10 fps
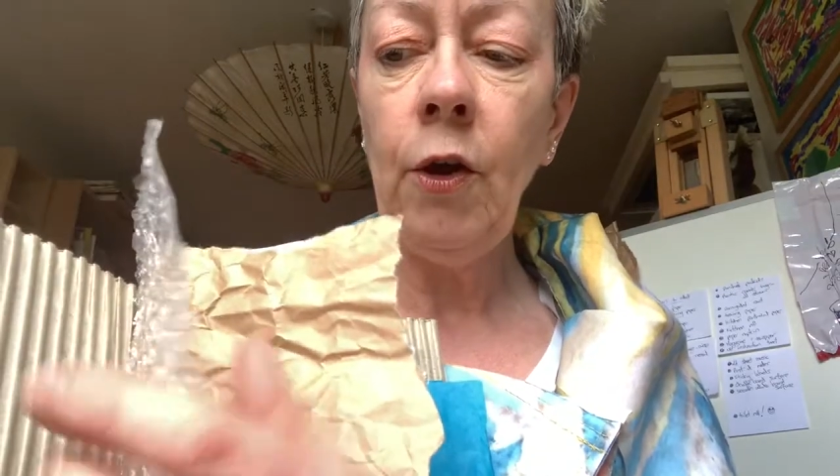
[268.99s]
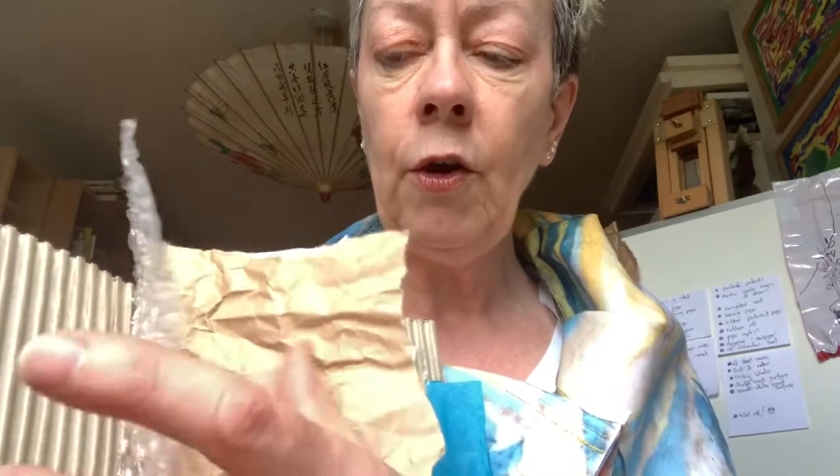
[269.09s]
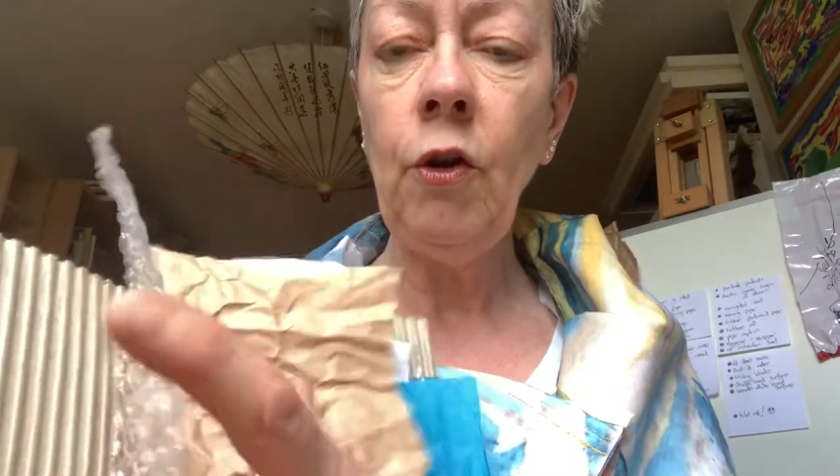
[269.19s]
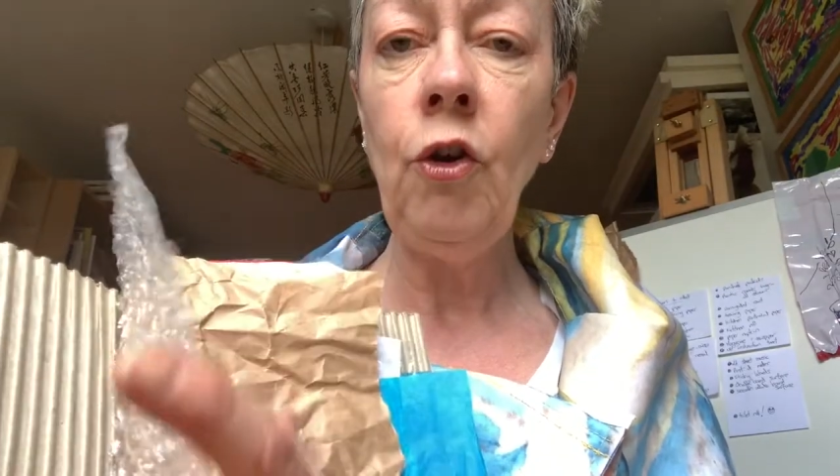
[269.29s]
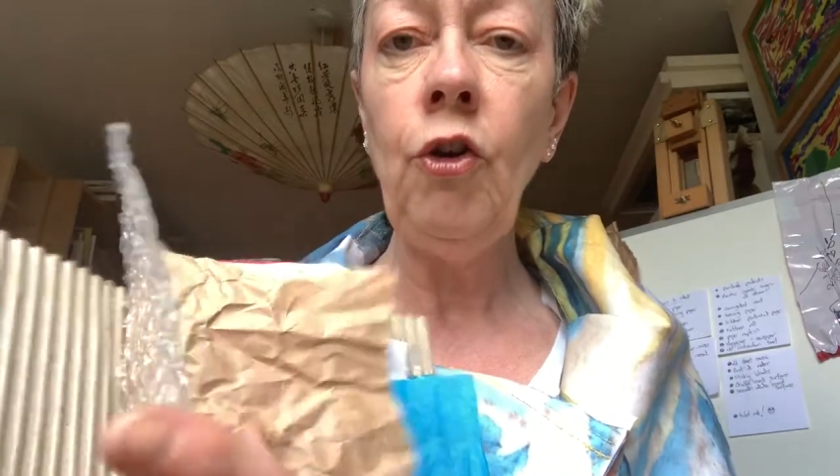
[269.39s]
you
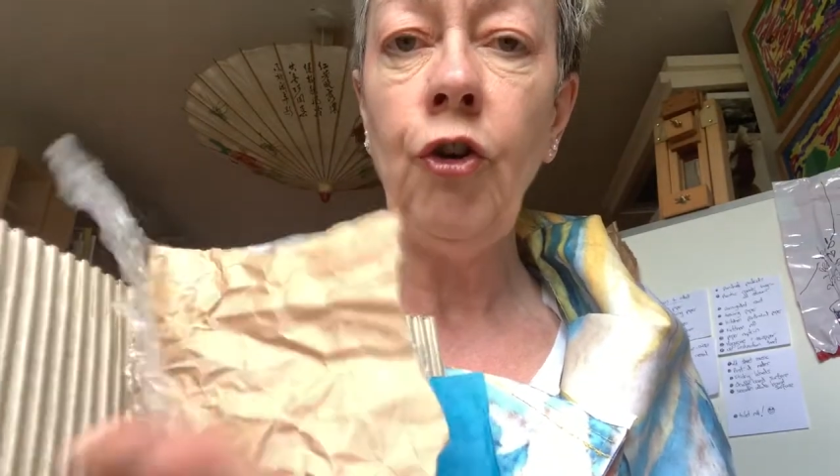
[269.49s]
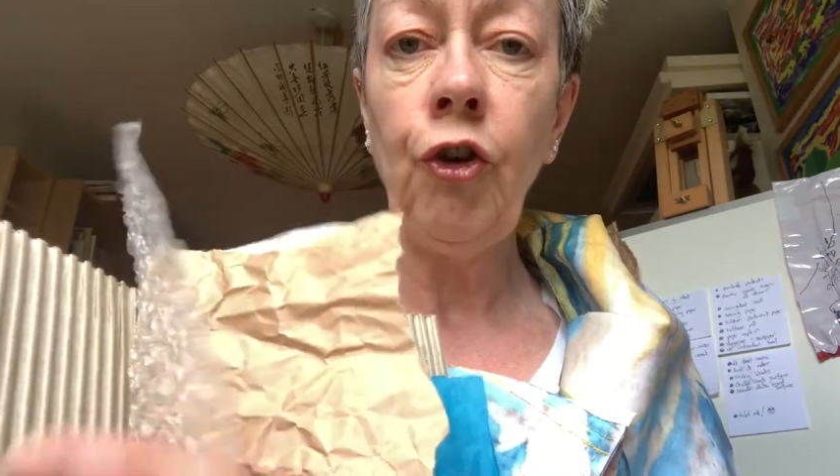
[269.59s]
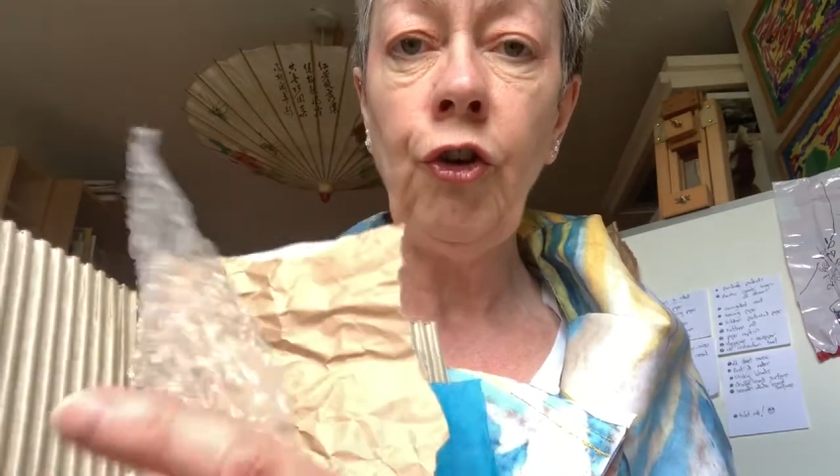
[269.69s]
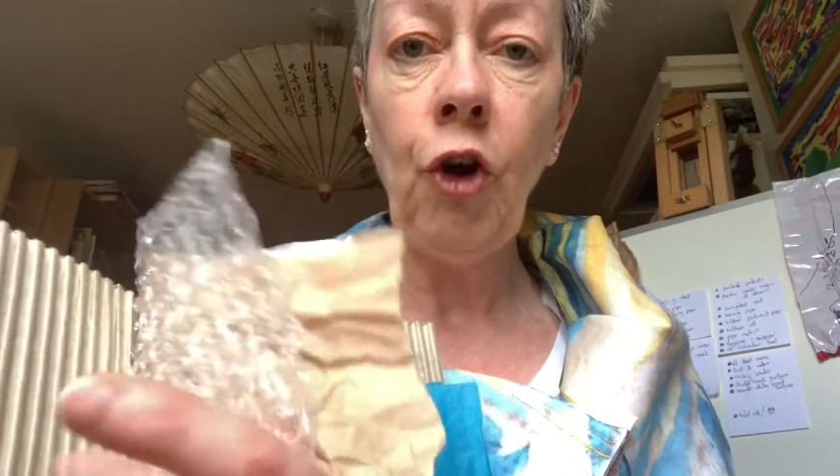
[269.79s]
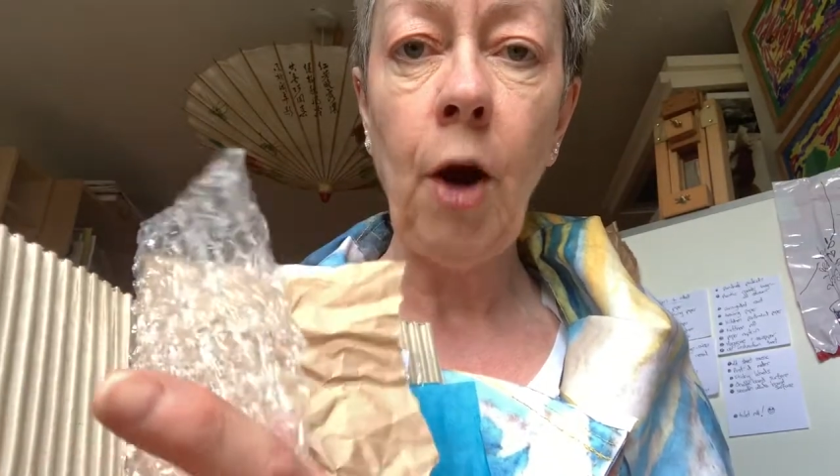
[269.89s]
can use your
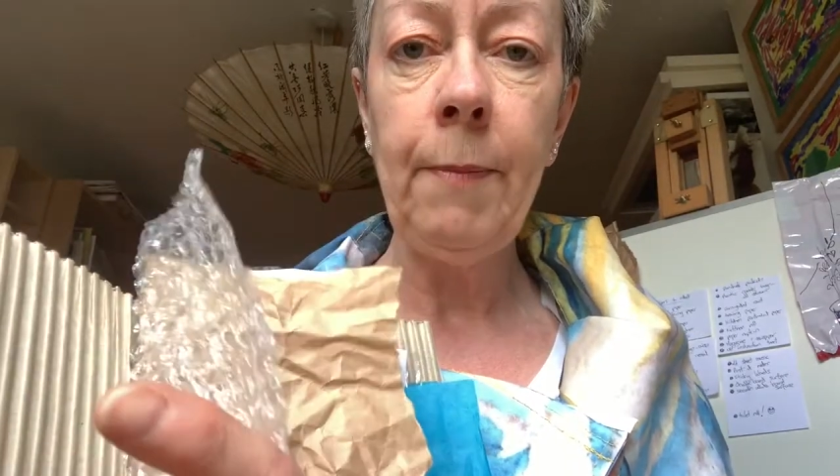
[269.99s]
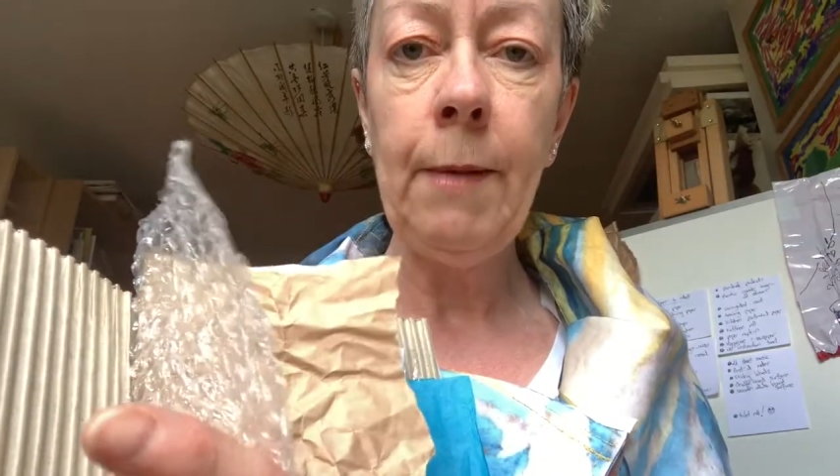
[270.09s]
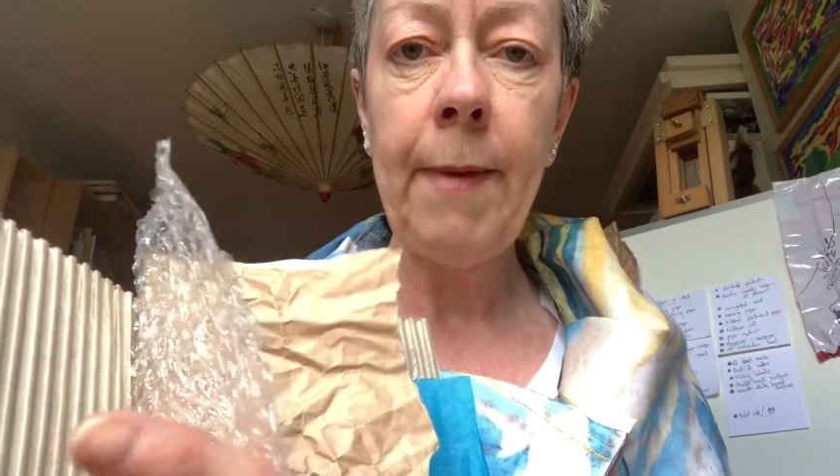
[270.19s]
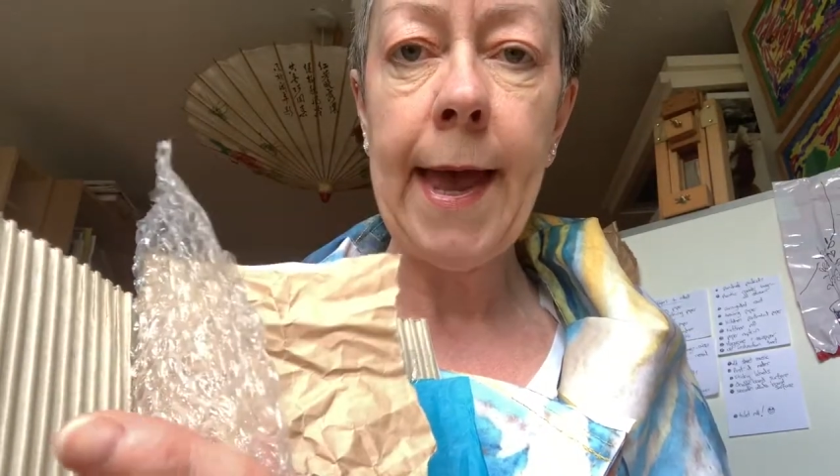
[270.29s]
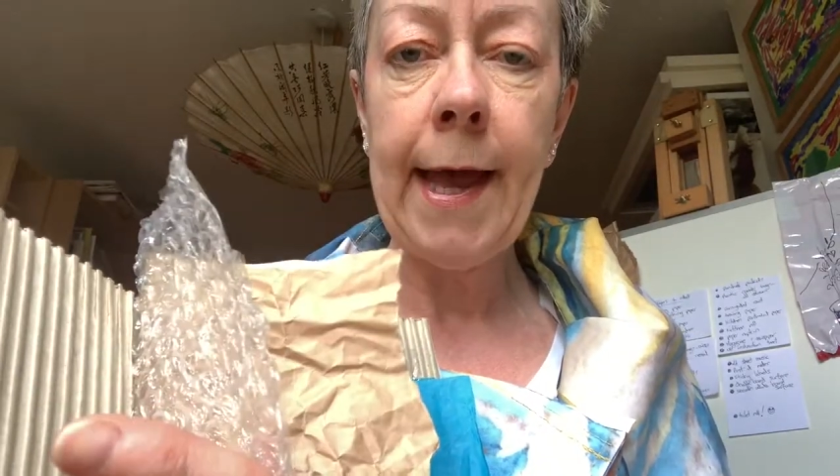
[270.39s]

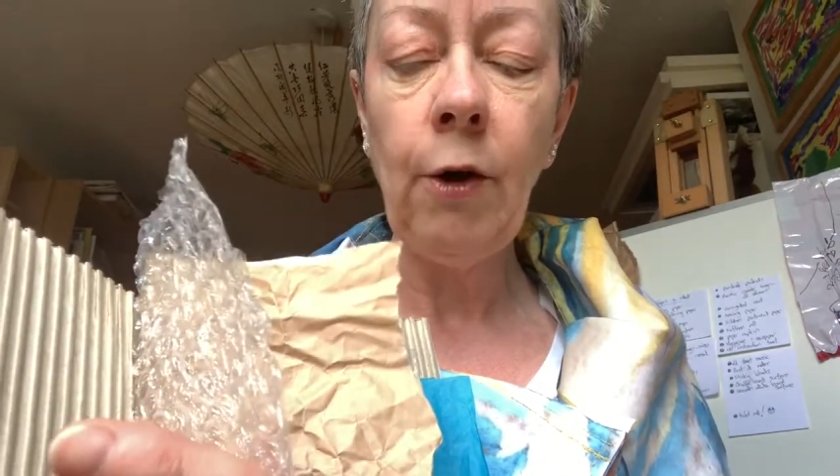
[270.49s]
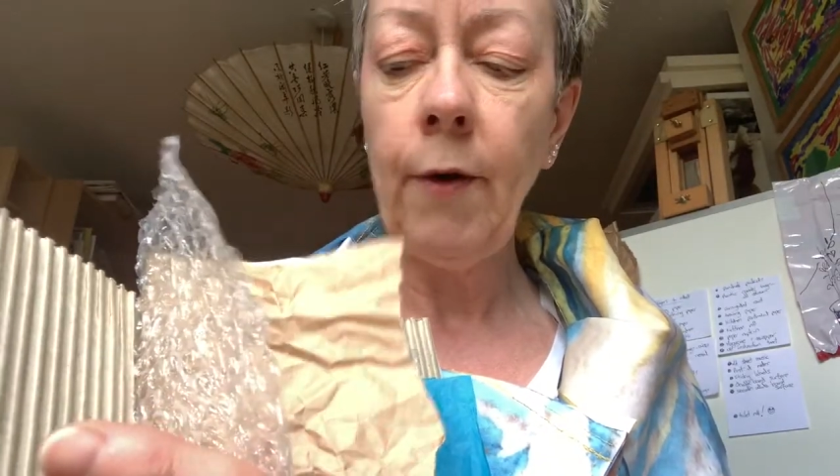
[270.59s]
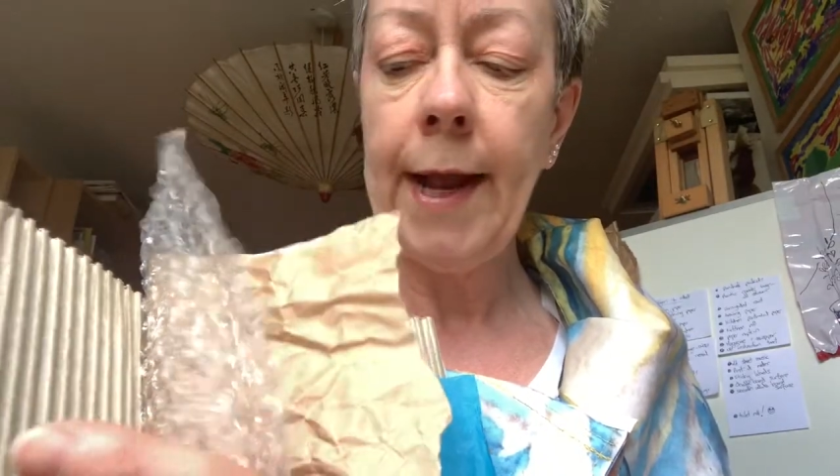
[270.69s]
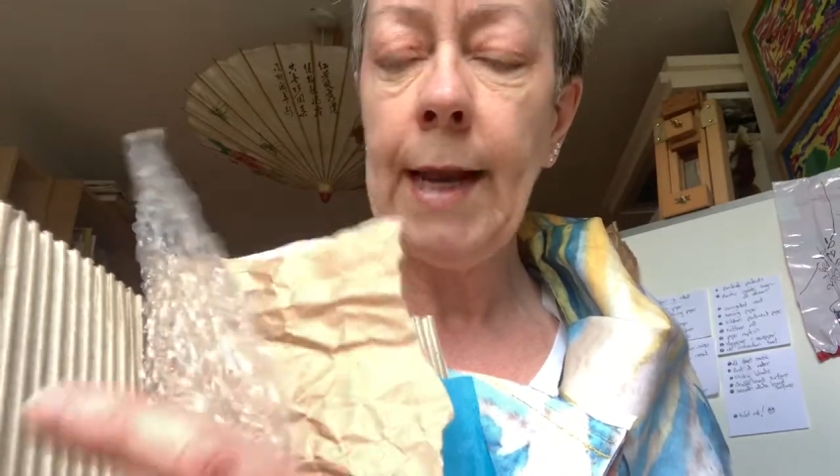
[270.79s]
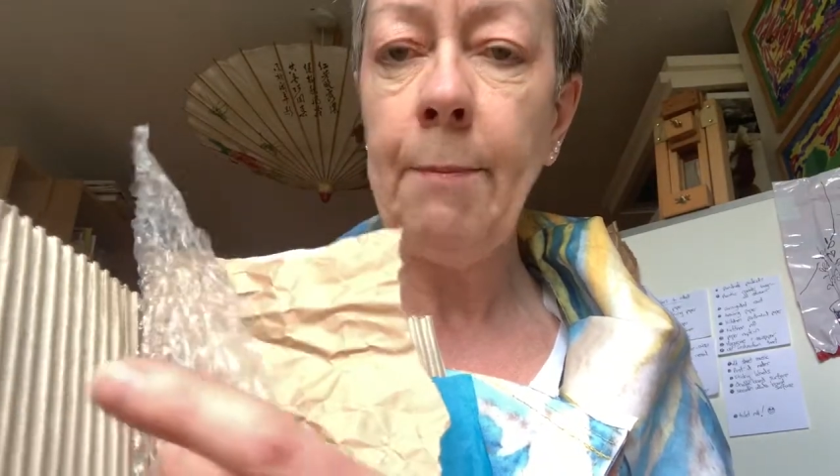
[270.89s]
Sharpie pen or
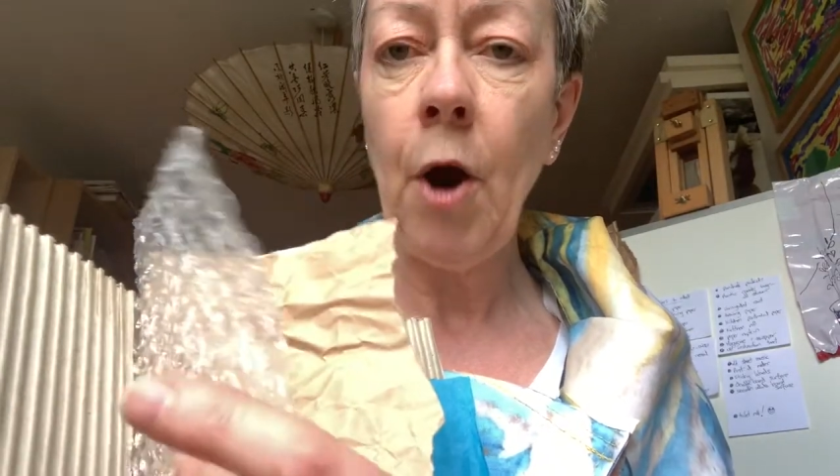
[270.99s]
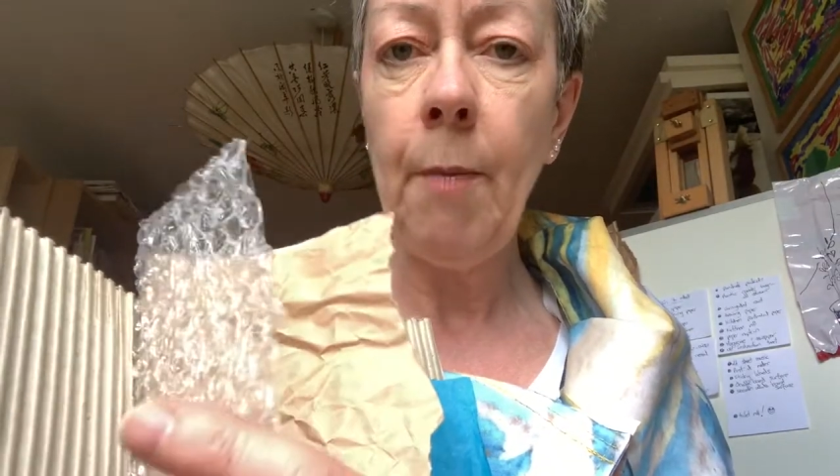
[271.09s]
any